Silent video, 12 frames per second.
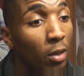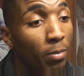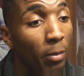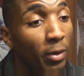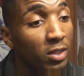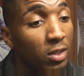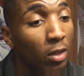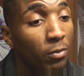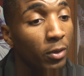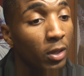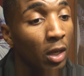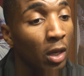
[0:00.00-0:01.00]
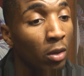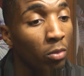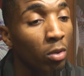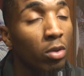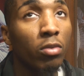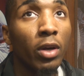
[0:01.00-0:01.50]
upon myself, and
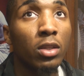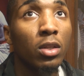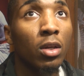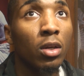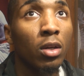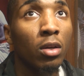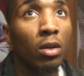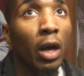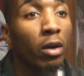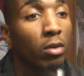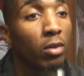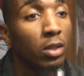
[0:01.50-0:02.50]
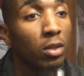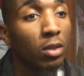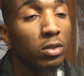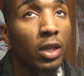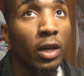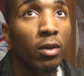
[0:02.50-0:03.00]
I'll correct it
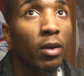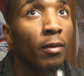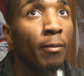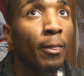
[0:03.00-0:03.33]
on Saturday.